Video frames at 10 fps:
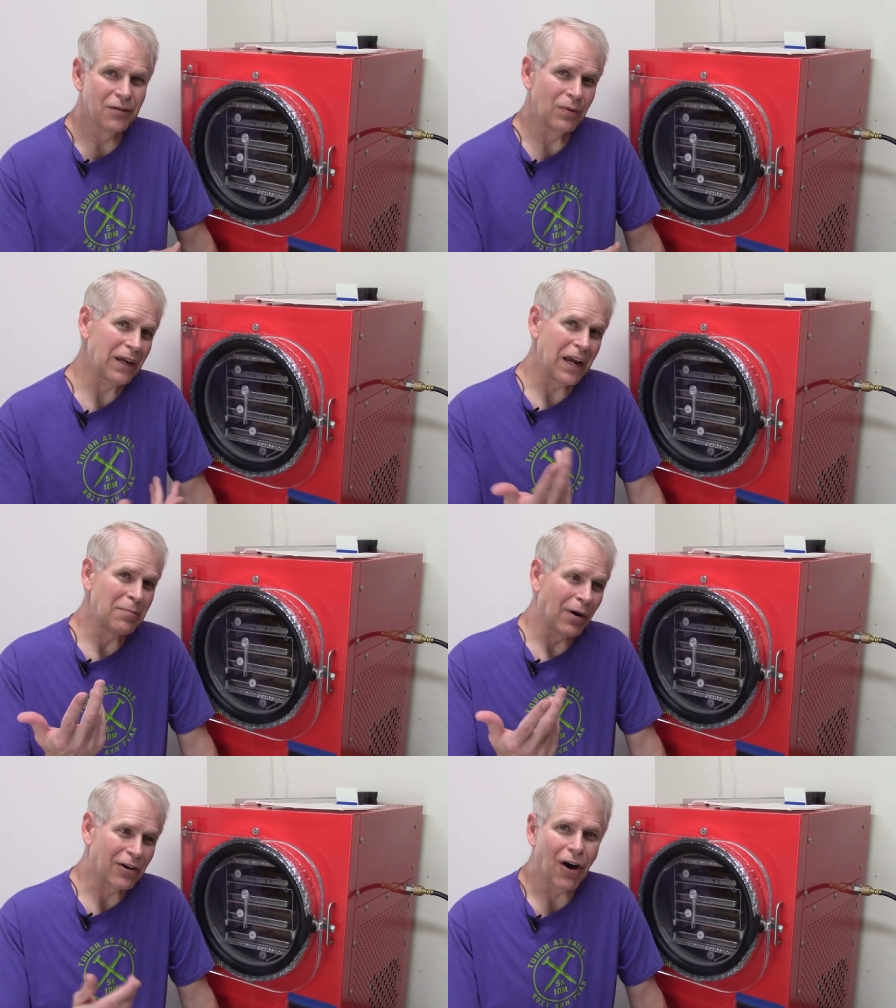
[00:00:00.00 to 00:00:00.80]
We
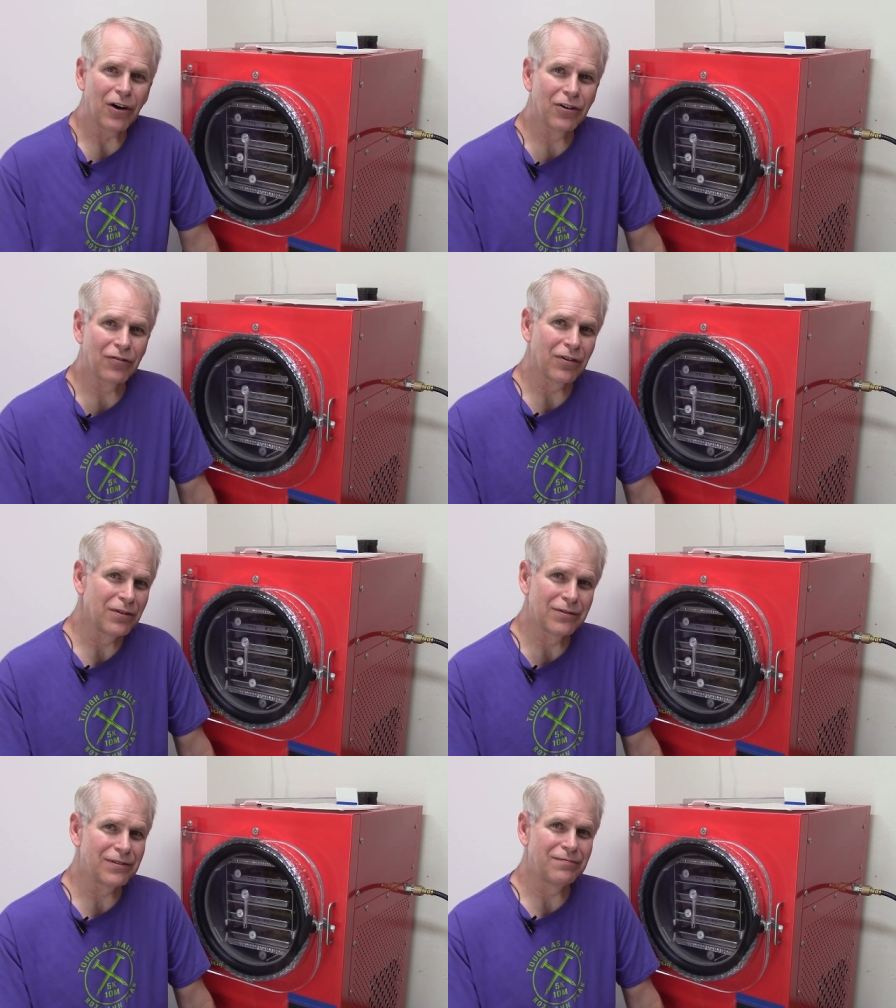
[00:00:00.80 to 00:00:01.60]
keep our cars
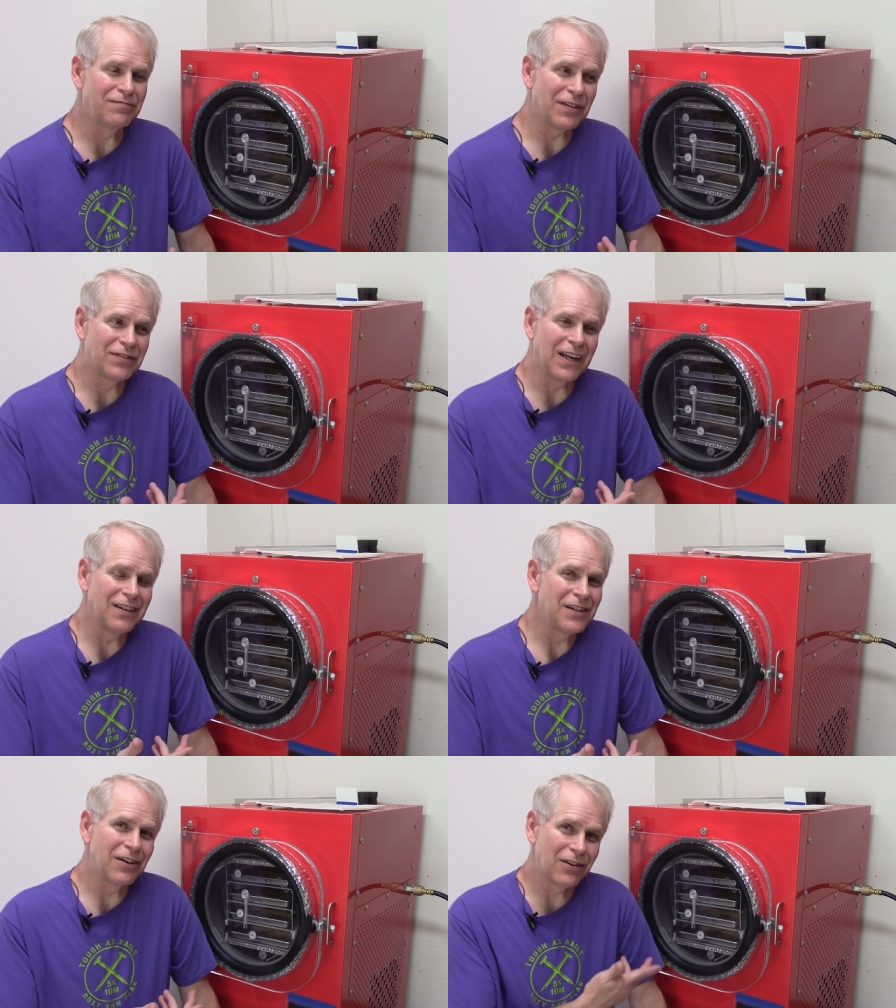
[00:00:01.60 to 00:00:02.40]
for
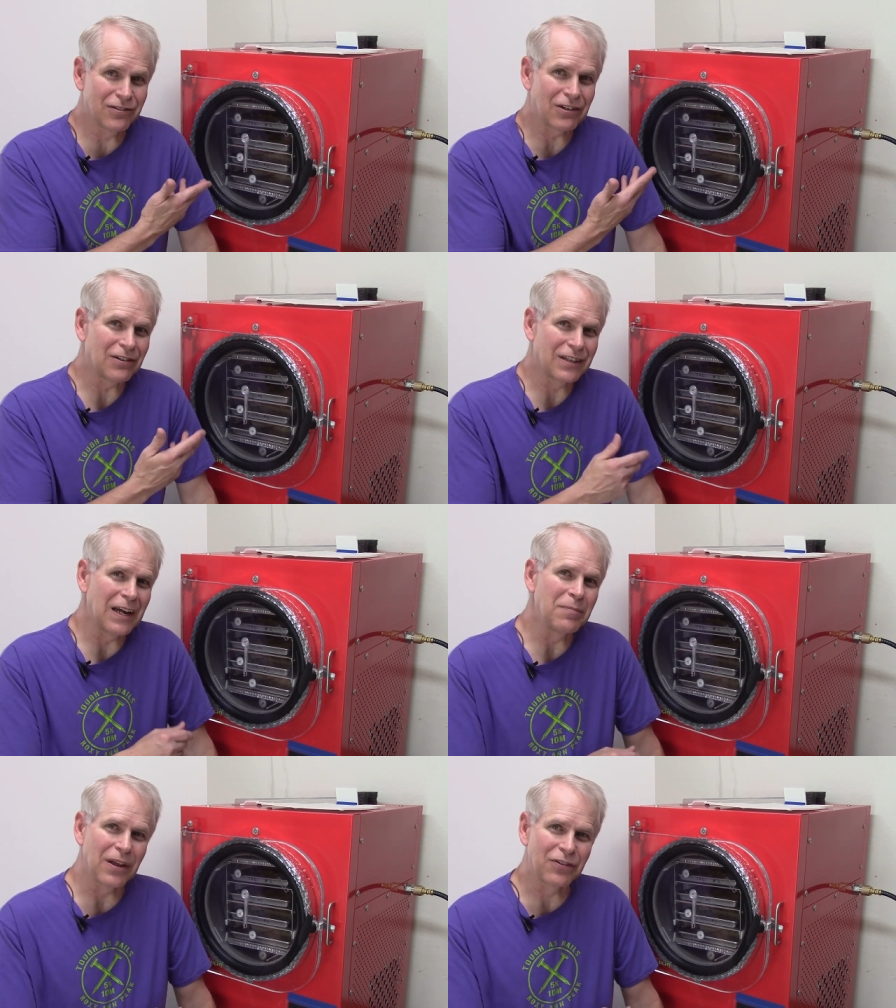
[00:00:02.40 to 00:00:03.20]
15 years, I'll
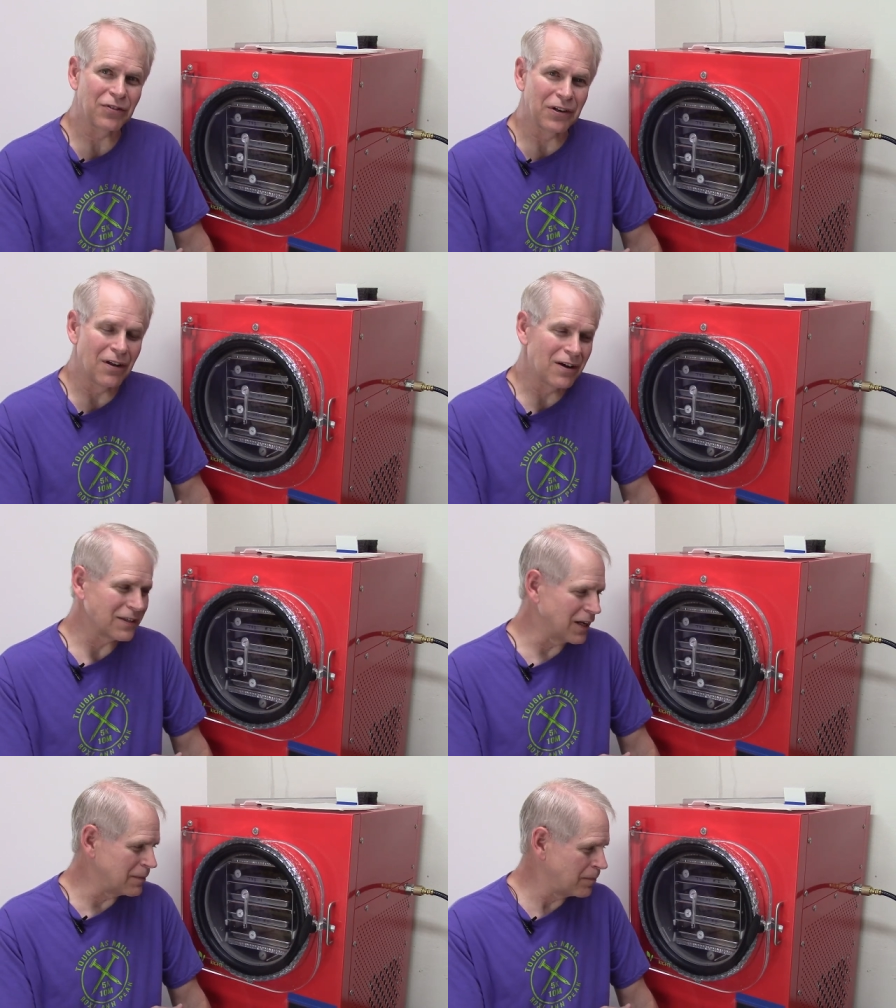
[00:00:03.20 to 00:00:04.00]
keep this for a long
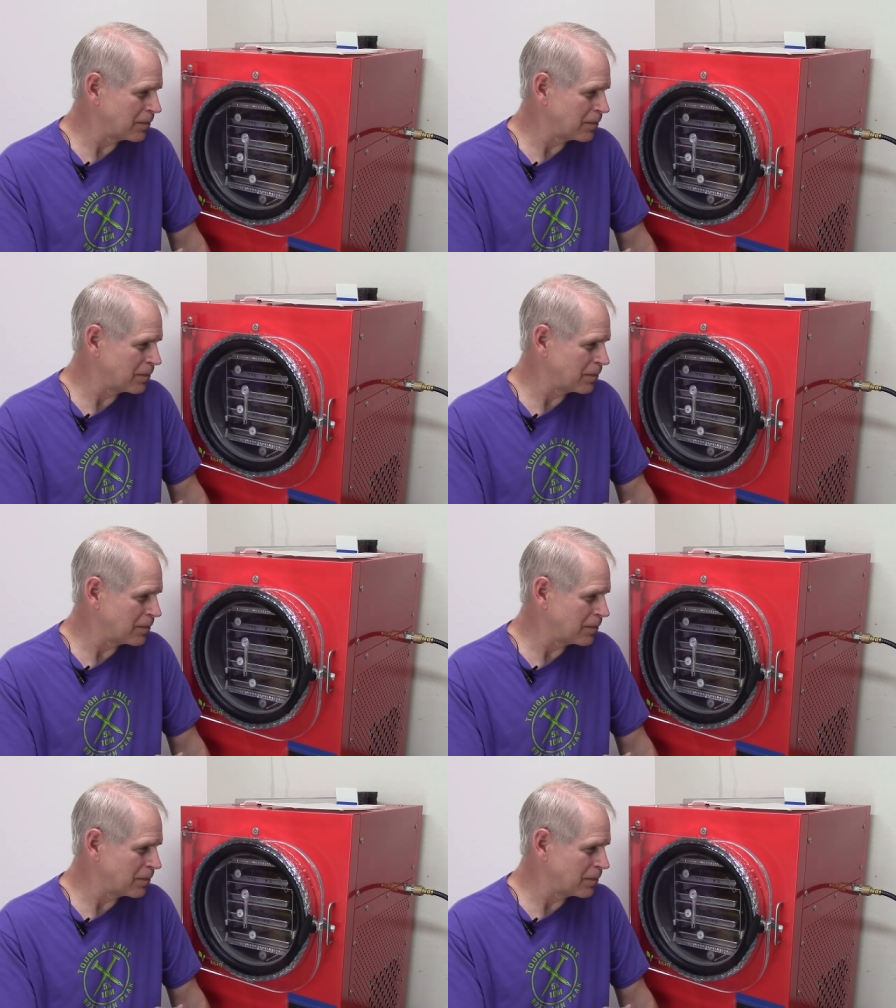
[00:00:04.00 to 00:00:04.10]
time.